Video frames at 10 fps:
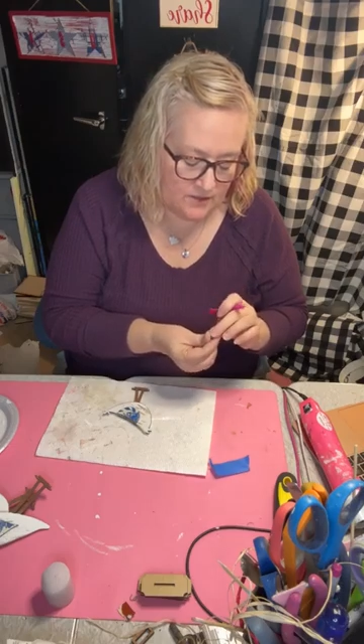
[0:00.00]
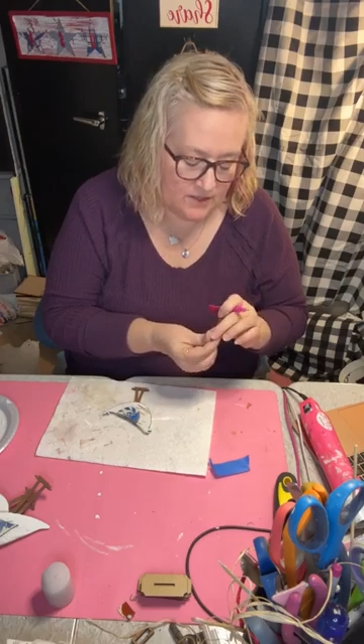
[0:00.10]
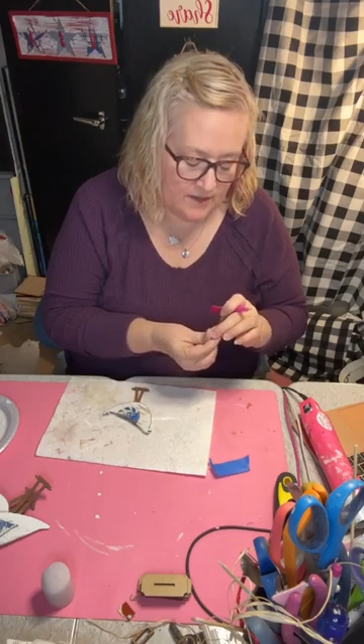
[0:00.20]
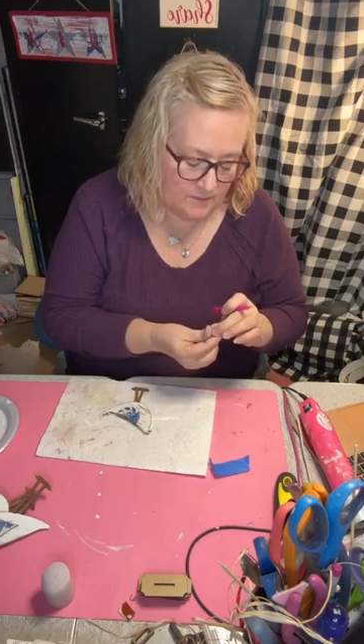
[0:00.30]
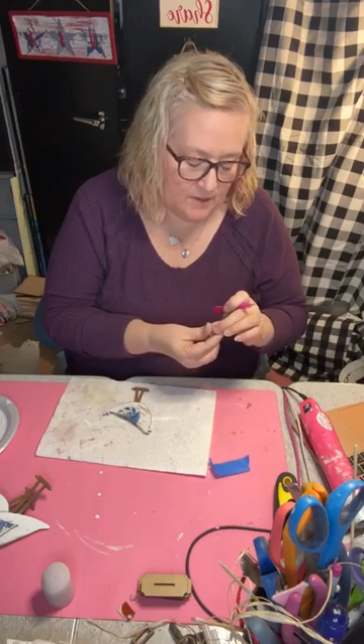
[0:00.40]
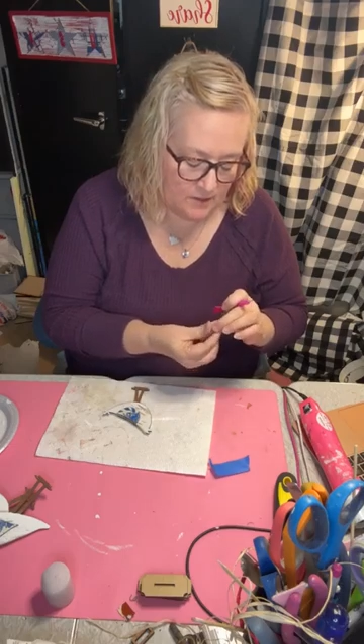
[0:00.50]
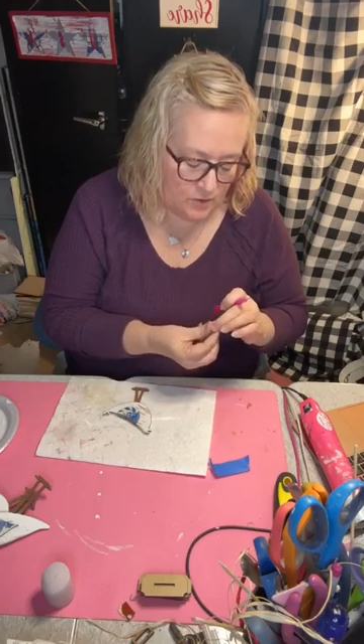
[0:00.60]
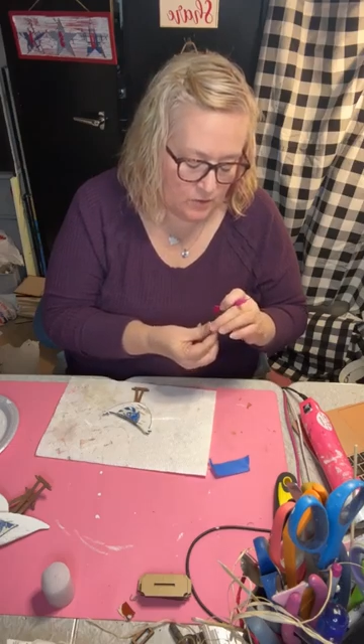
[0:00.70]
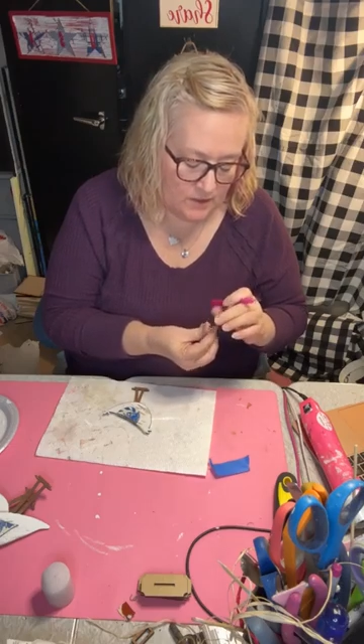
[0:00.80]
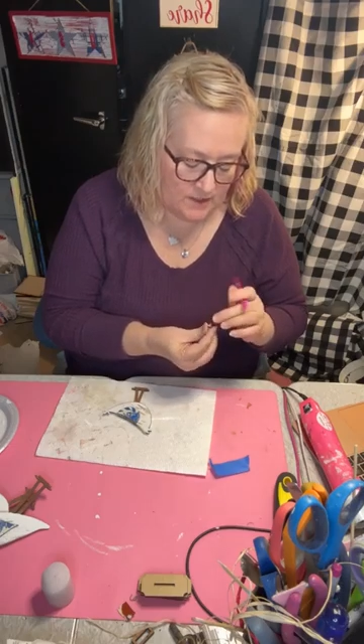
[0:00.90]
There's not
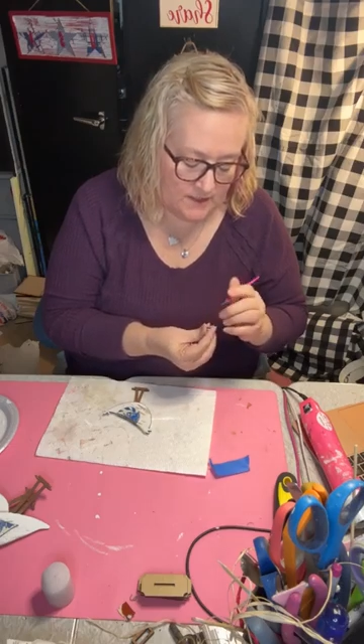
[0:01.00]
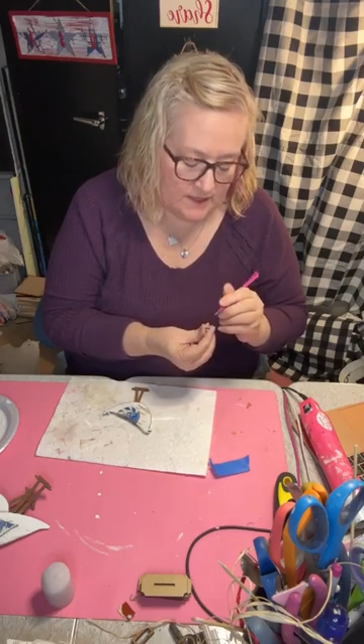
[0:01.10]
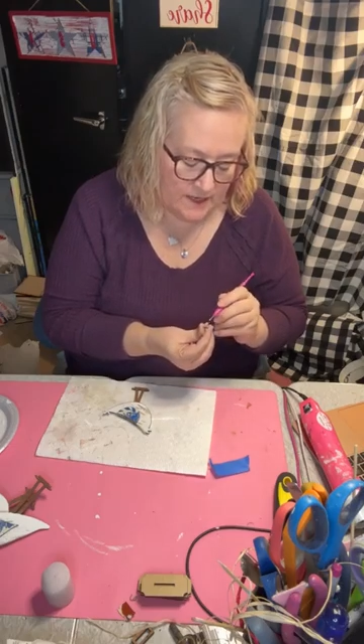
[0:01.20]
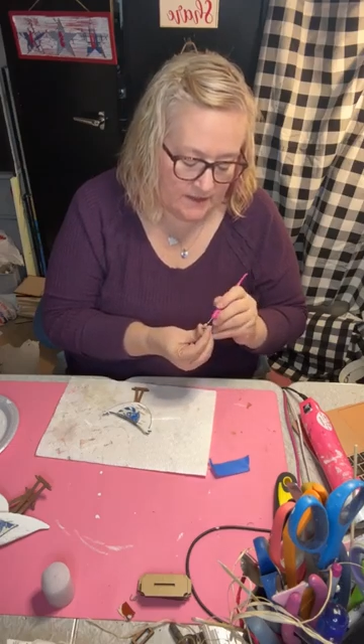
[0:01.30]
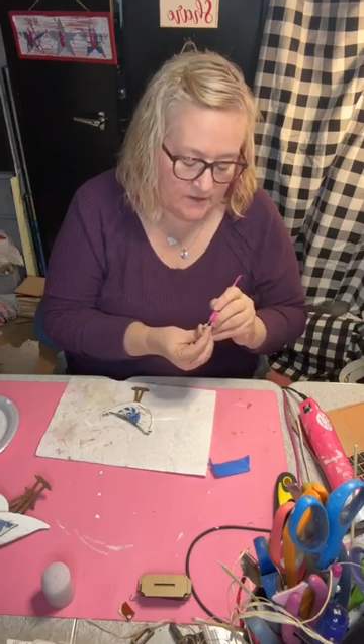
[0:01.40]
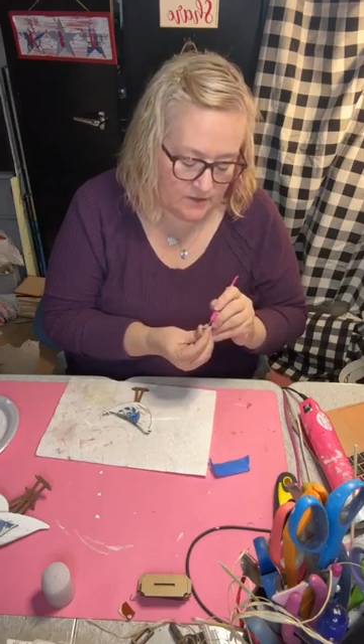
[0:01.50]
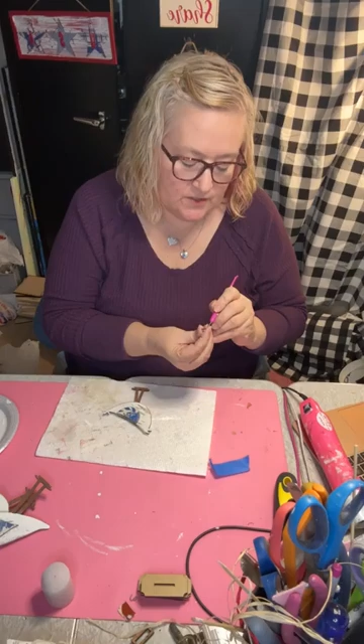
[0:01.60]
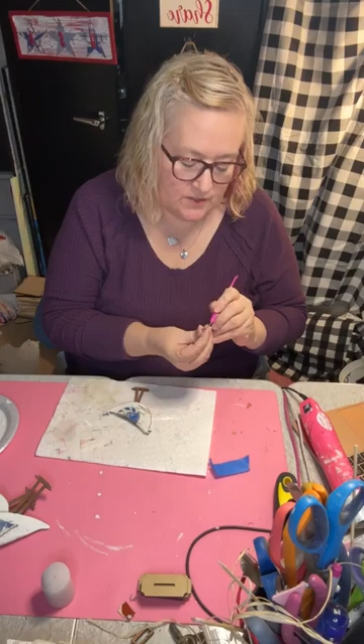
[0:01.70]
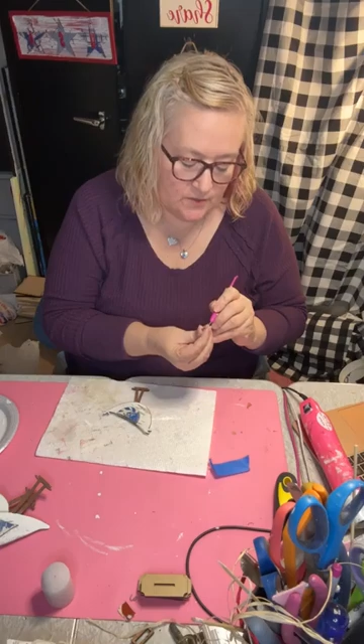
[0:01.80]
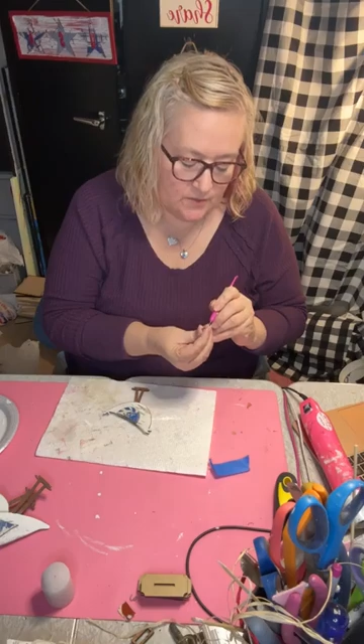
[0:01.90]
much holding it together.
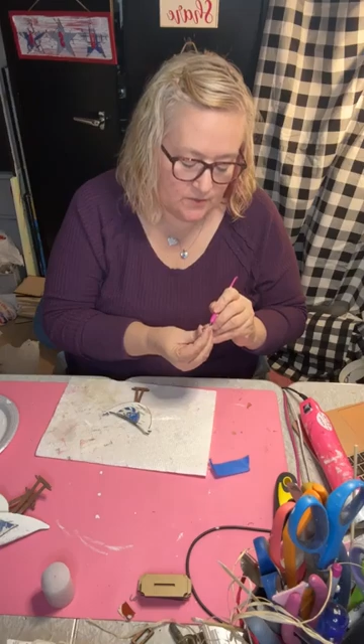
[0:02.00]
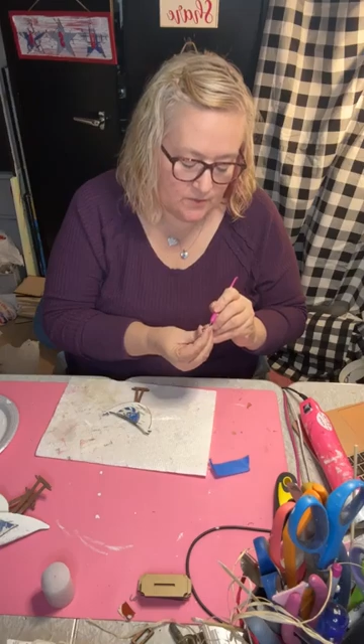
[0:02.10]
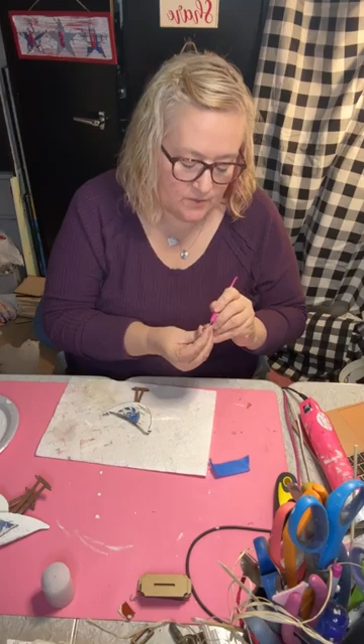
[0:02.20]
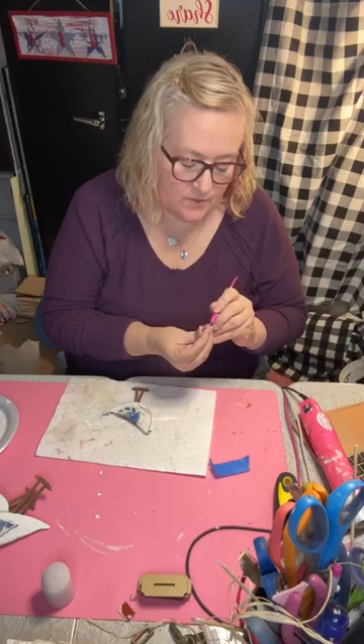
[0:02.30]
So